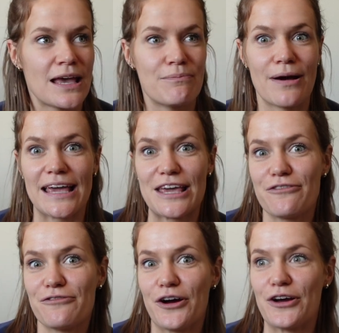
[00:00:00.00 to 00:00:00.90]
my
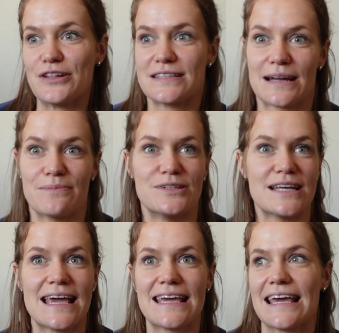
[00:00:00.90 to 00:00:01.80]
earphones that I'm
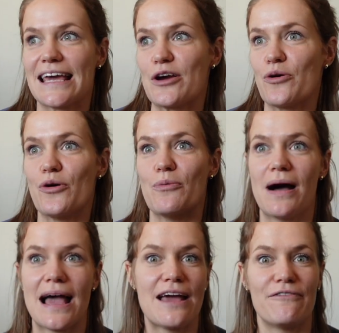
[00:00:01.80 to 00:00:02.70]
taking or
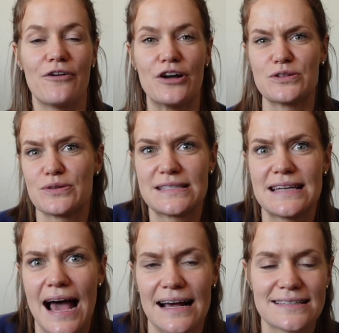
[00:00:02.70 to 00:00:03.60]
my headphones or
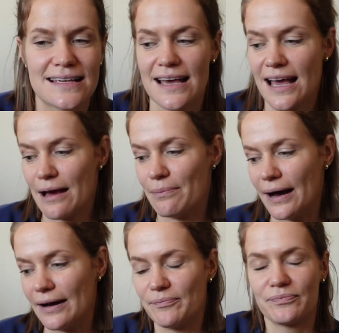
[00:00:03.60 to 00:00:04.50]
snacks,
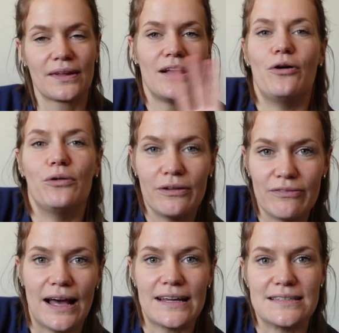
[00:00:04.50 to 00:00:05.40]
but all of
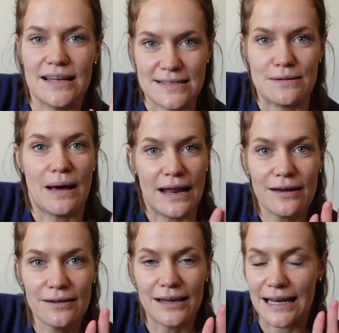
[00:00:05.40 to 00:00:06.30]
that doesn't
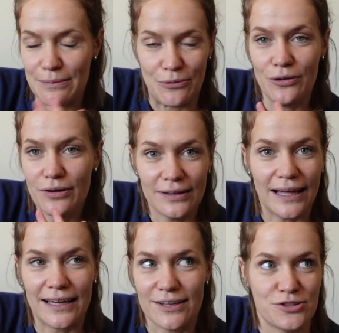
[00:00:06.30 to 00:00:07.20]
matter anymore.
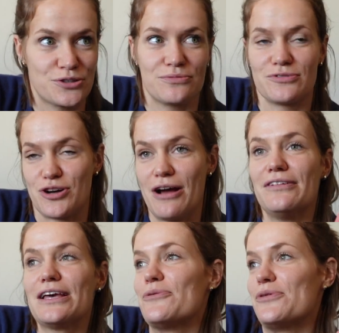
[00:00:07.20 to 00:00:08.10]
Like
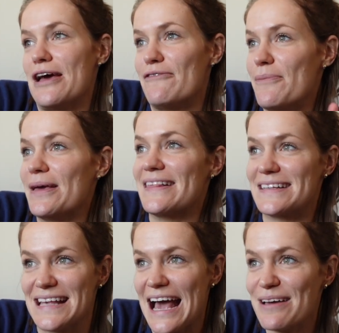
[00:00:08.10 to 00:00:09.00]
traveling will never be the
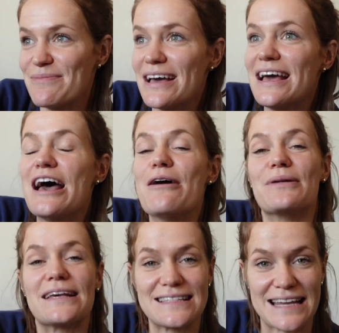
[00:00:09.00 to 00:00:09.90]
same
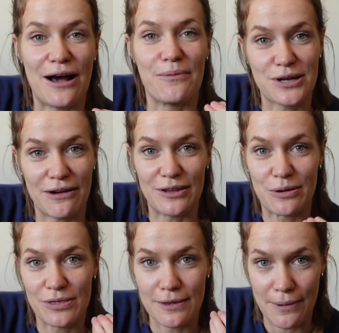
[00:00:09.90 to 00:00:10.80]
because now I'm traveling
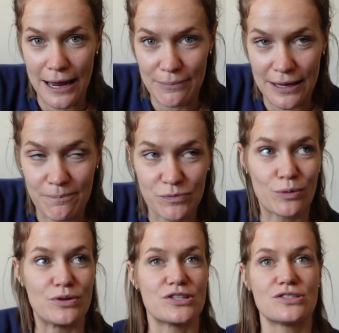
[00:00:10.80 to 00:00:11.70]
with a baby,
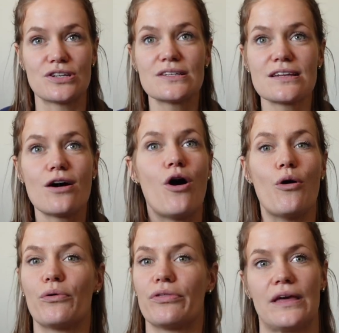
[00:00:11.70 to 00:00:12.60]
which is just a
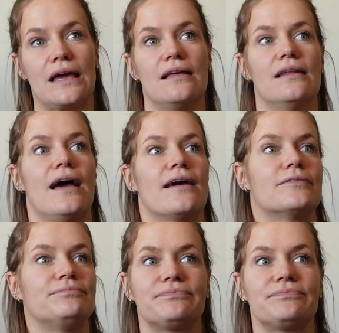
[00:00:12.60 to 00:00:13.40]
whole thing. Like,